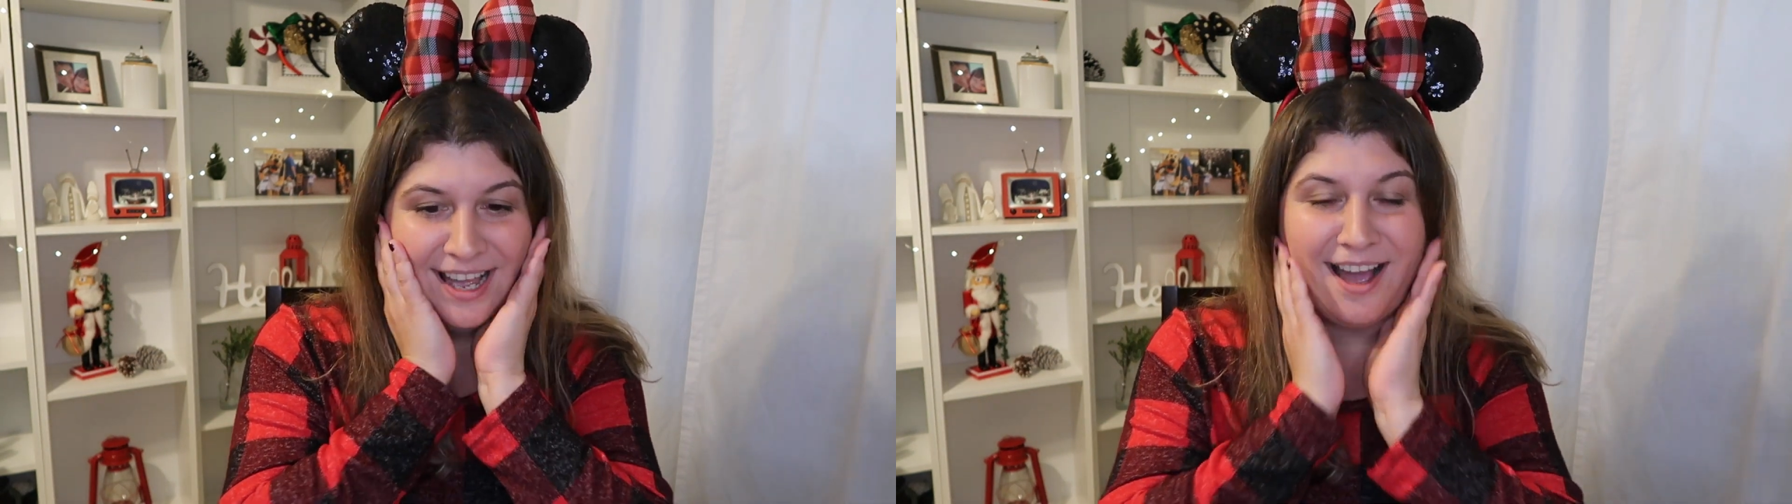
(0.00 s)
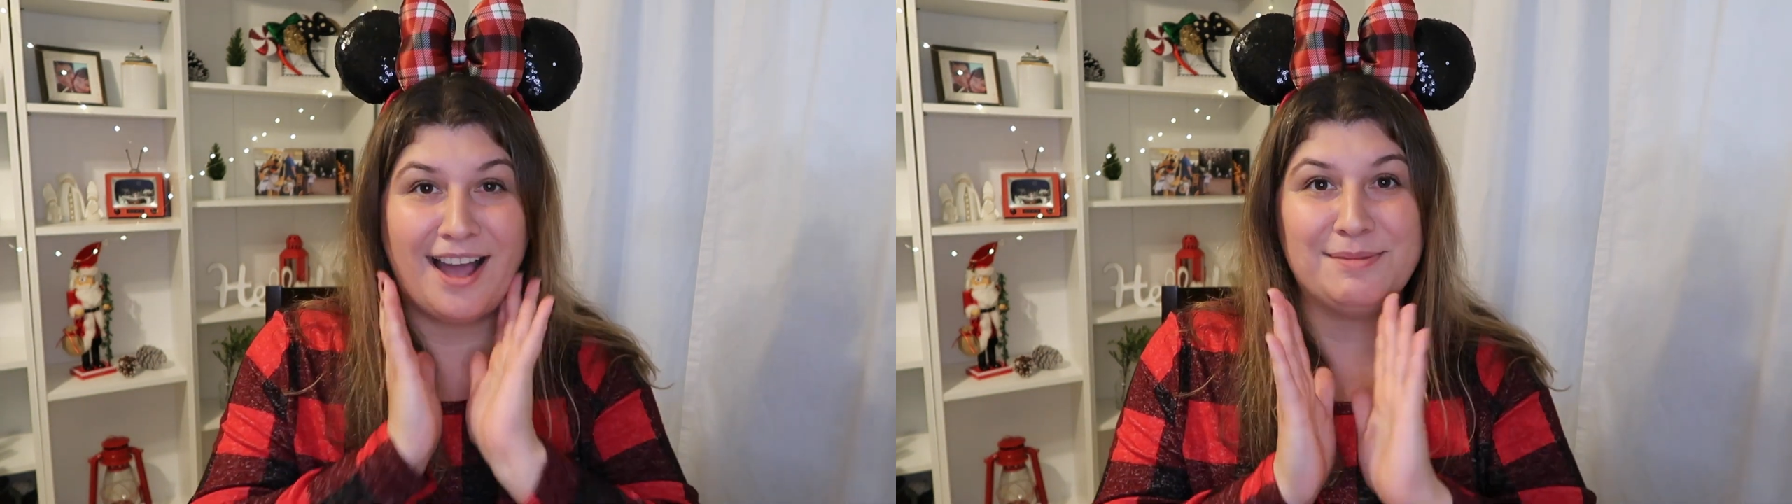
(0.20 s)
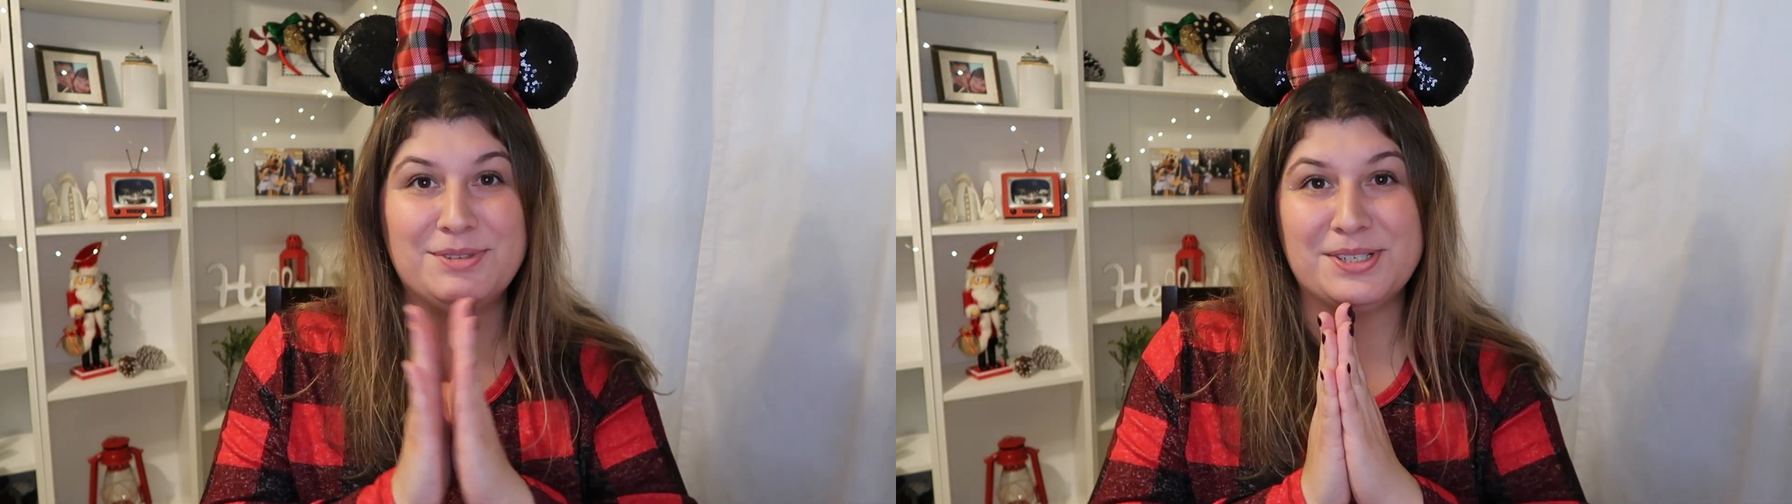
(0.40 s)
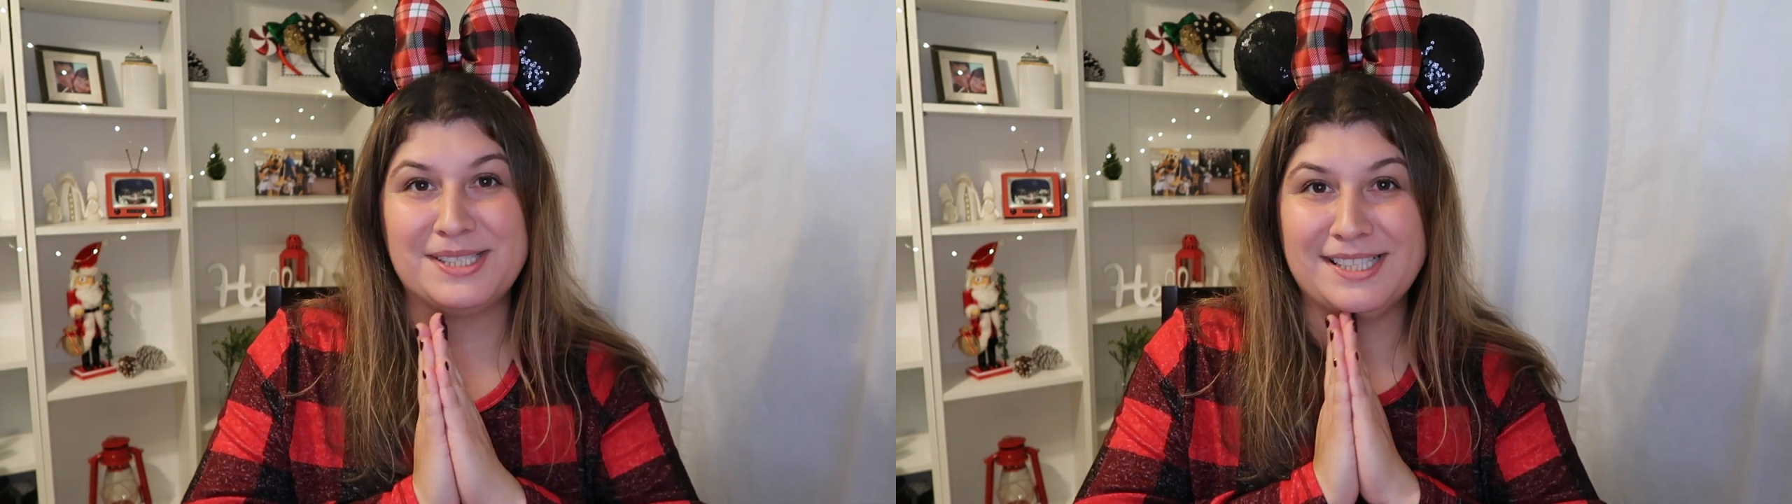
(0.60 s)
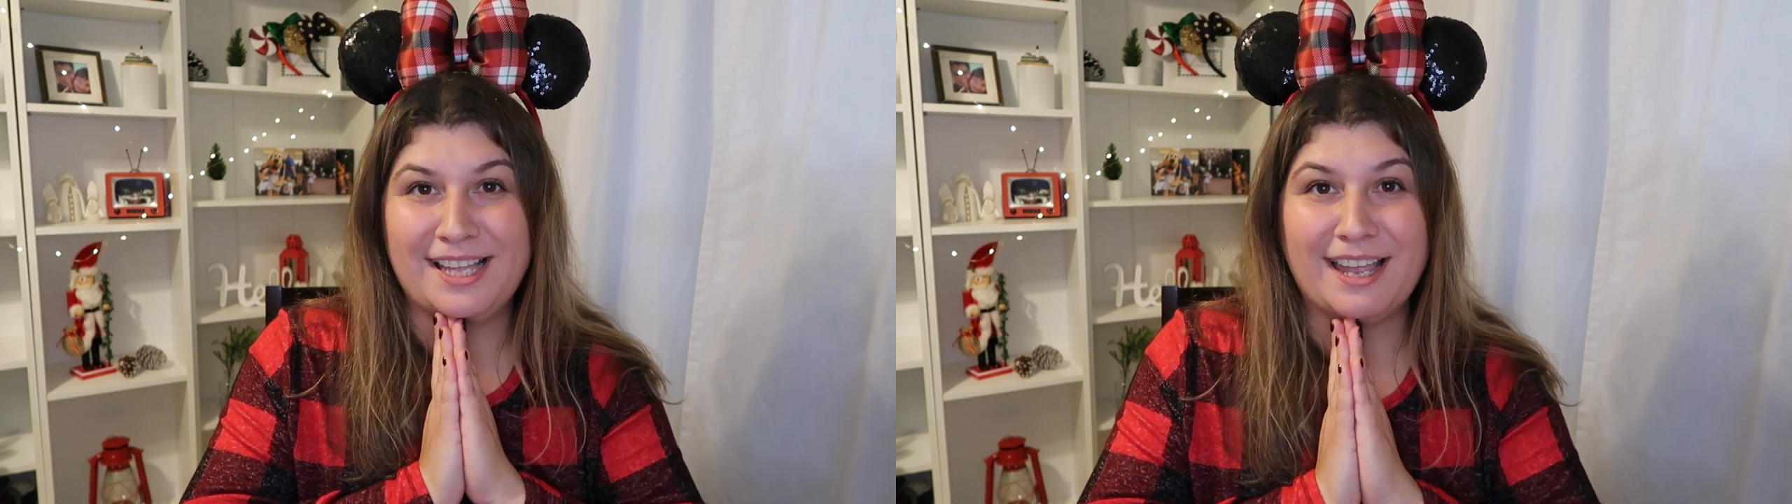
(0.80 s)
I'm
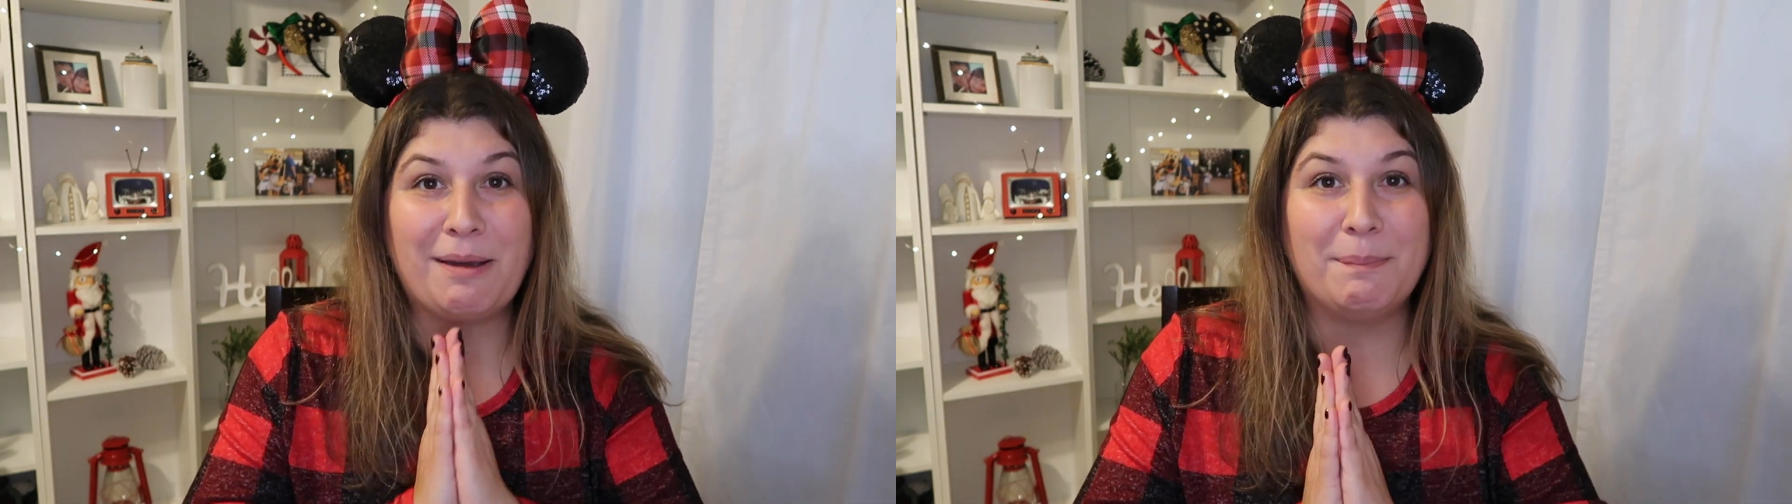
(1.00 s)
just like